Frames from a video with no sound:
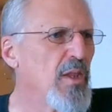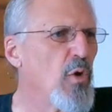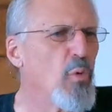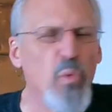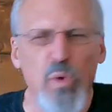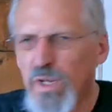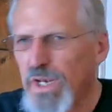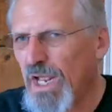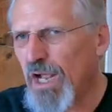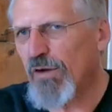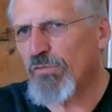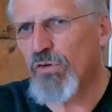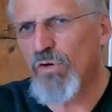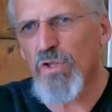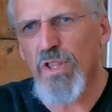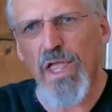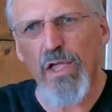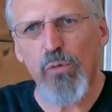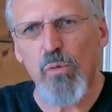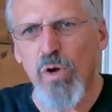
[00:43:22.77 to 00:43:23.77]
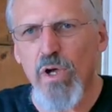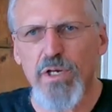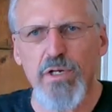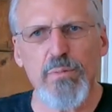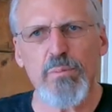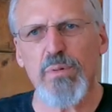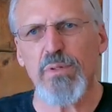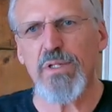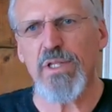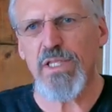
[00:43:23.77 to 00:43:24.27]
Whatever they want
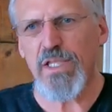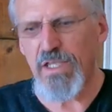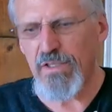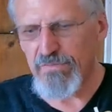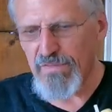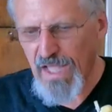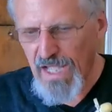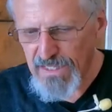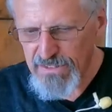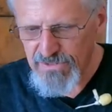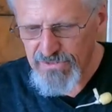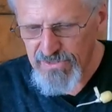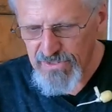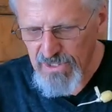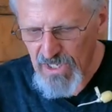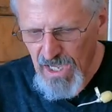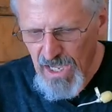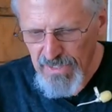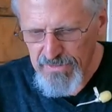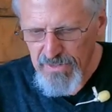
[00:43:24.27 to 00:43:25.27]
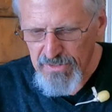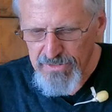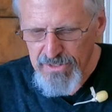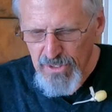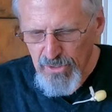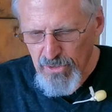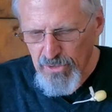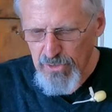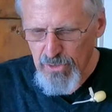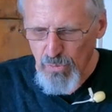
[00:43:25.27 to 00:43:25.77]
to believe, that's the God that
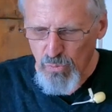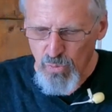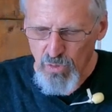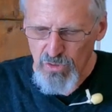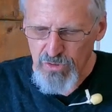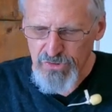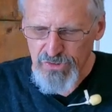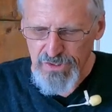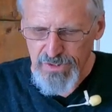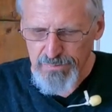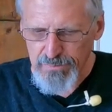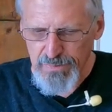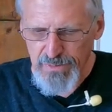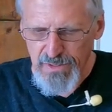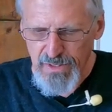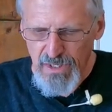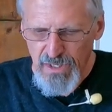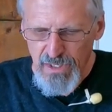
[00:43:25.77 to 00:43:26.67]
they're going to worship.